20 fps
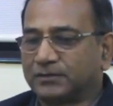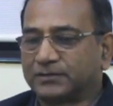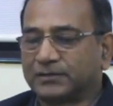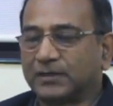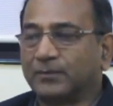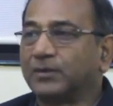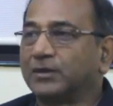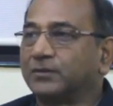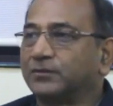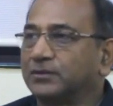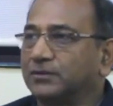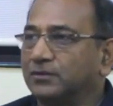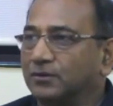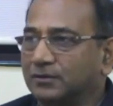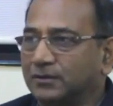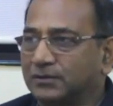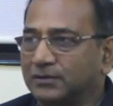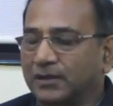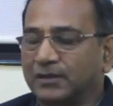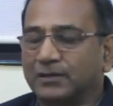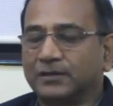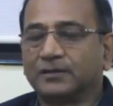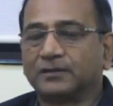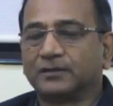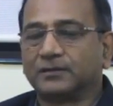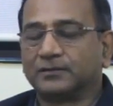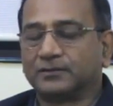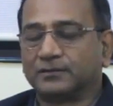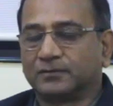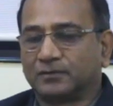summer with Dr.
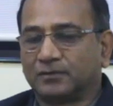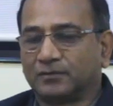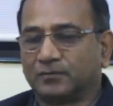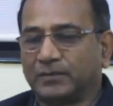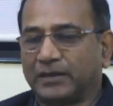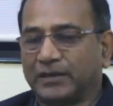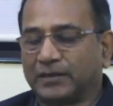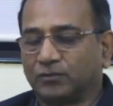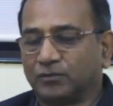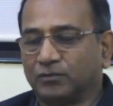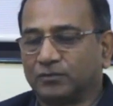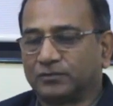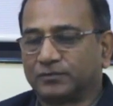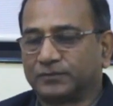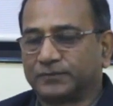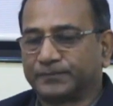Nardikar on black holes.